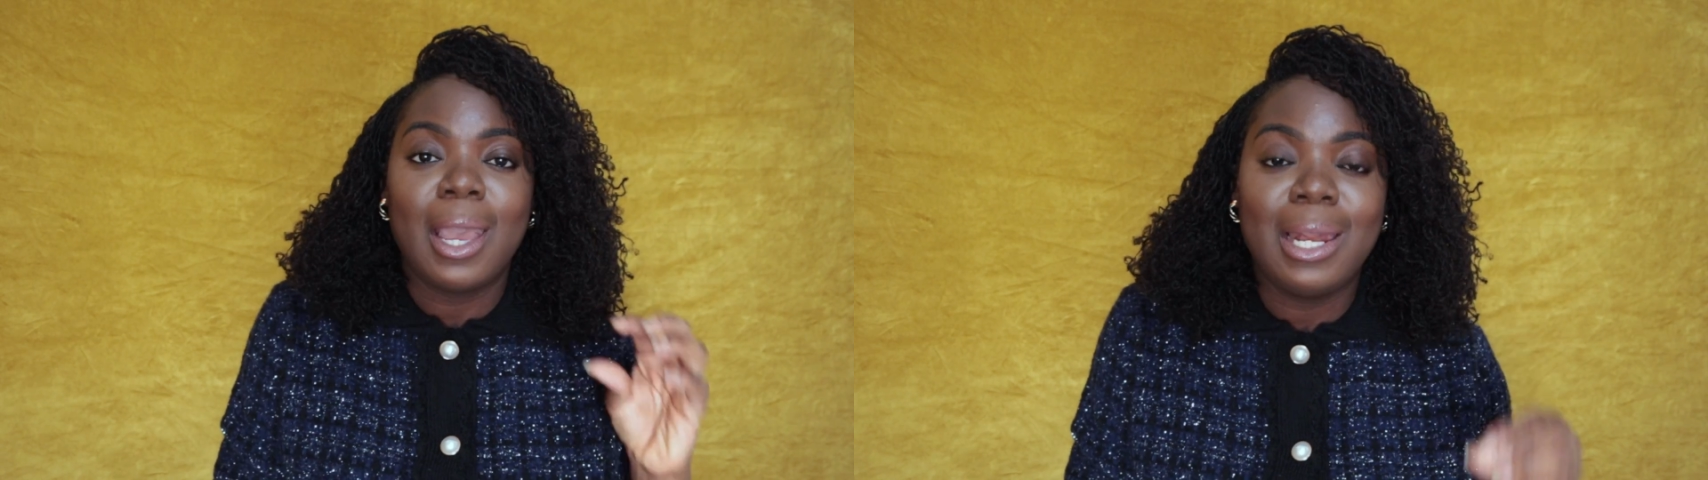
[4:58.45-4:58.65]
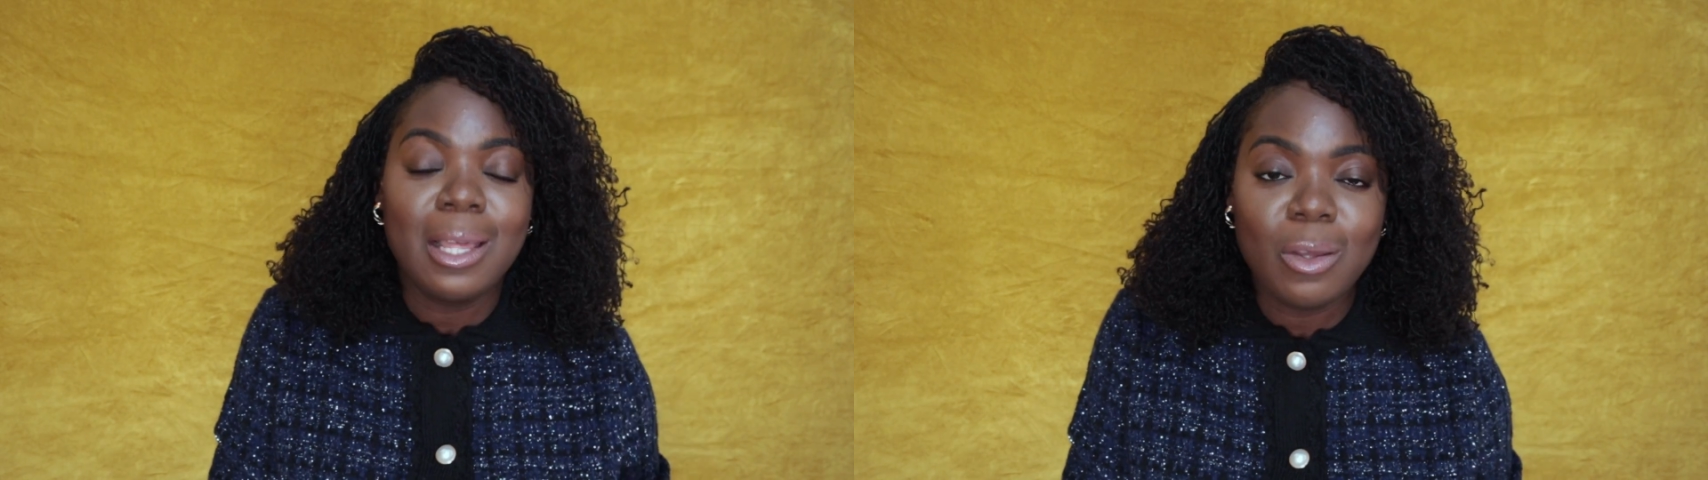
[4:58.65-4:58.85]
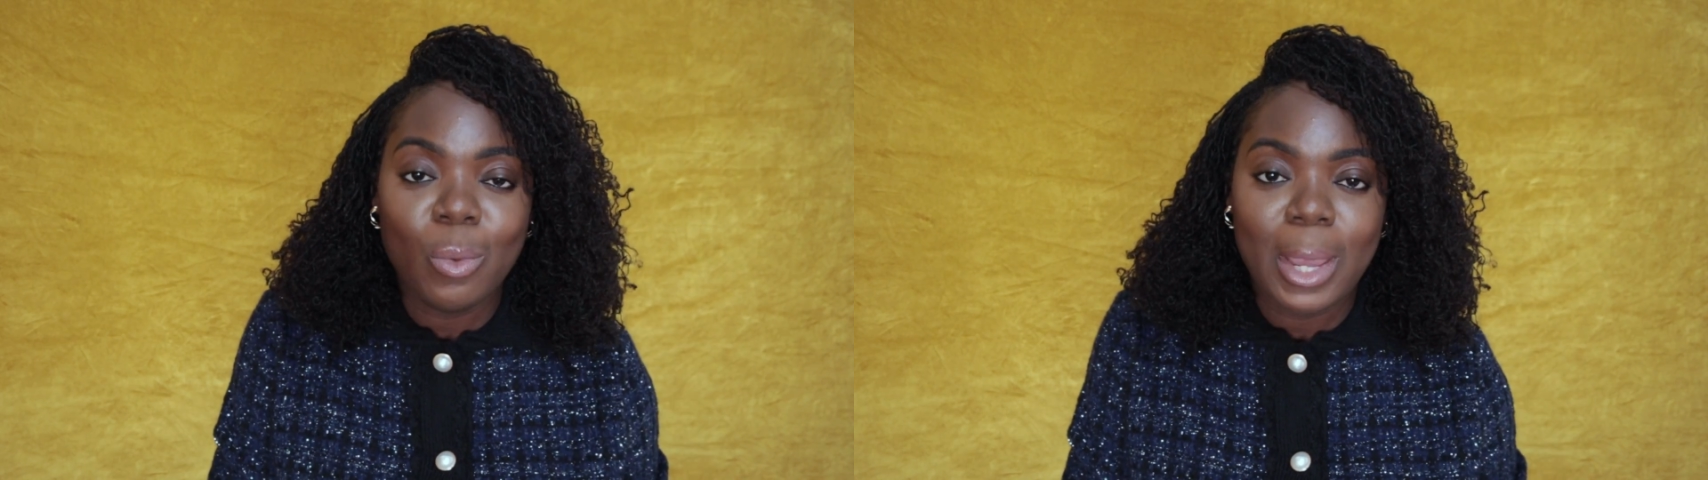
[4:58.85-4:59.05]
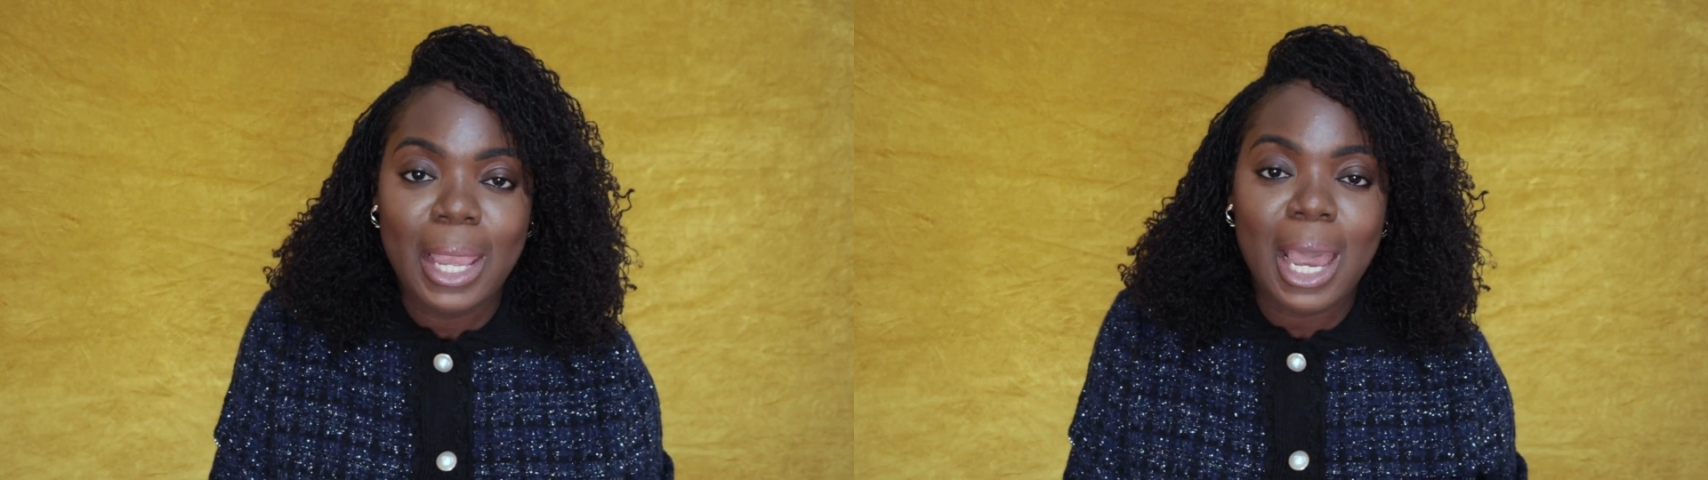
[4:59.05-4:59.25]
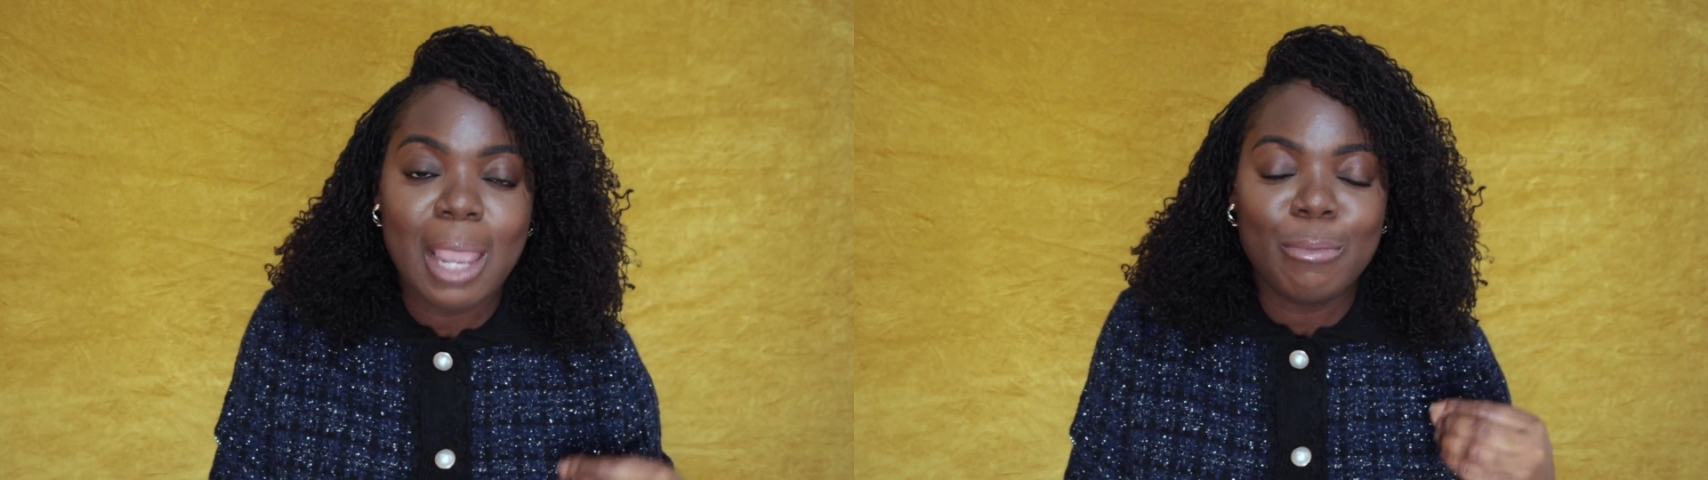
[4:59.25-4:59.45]
Another
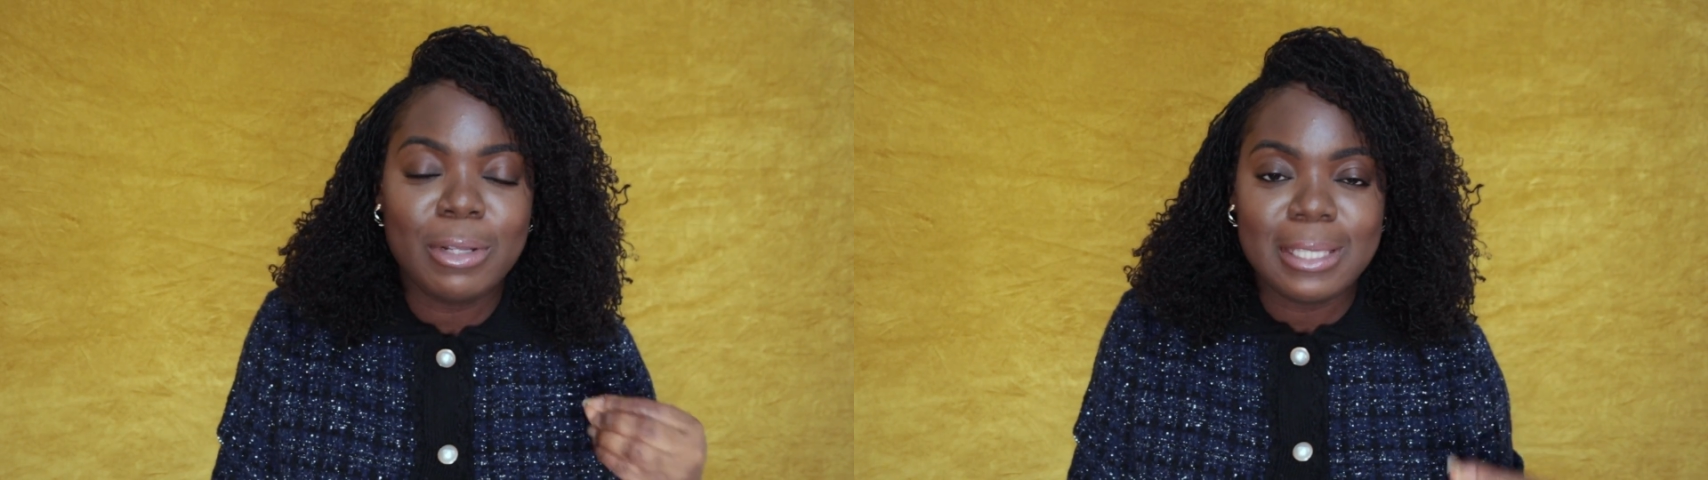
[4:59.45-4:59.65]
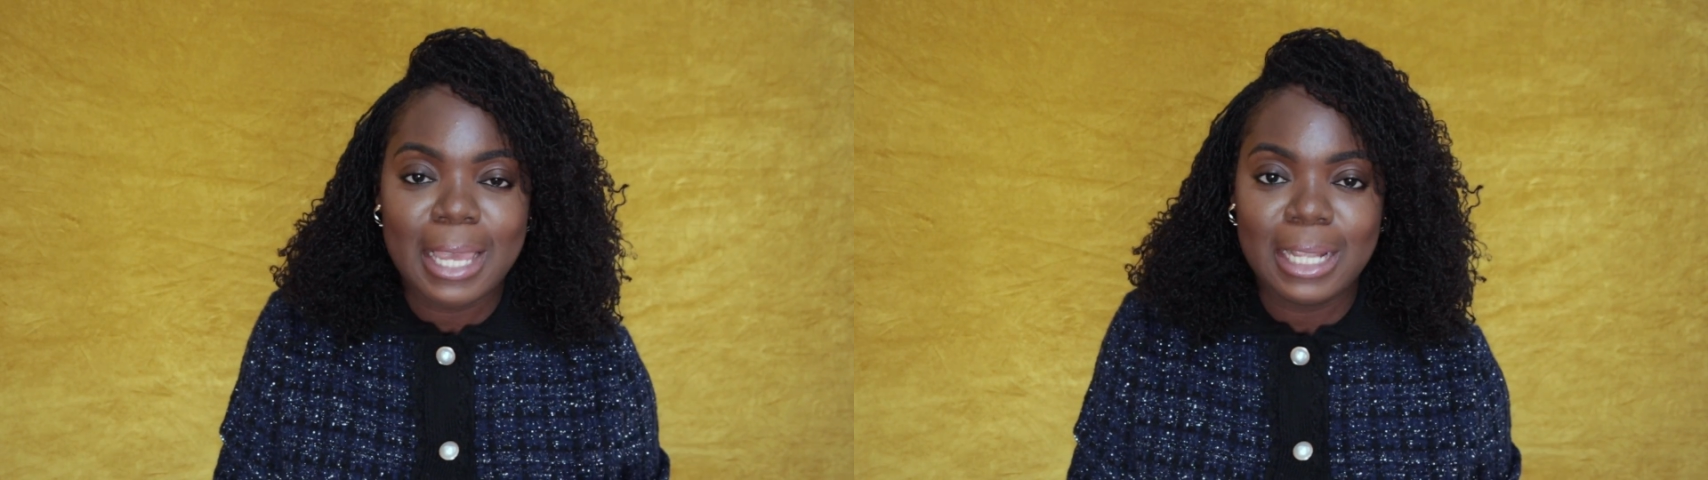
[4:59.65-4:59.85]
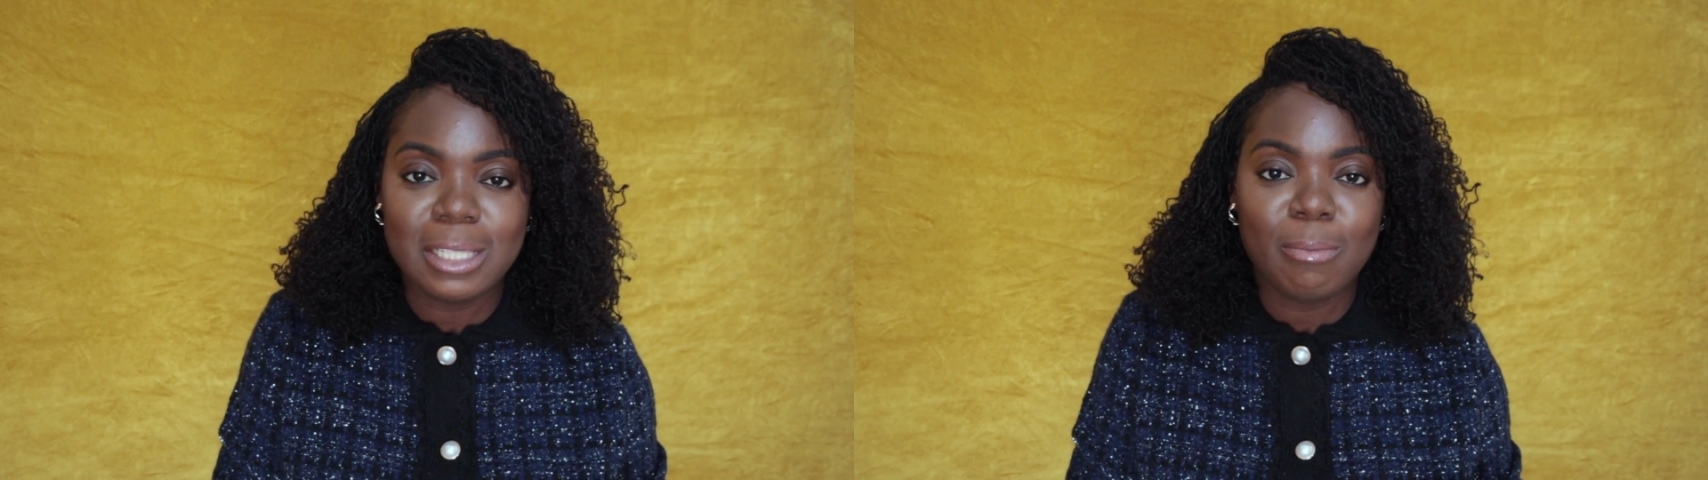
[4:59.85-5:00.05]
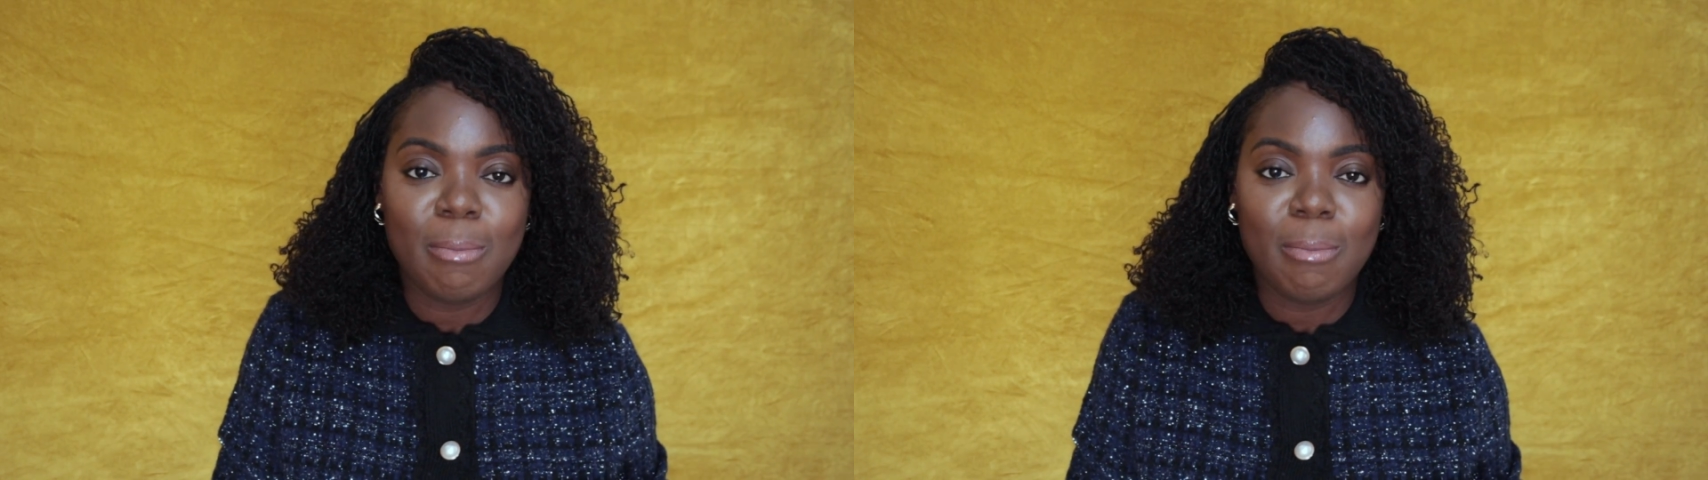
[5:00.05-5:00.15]
way I protect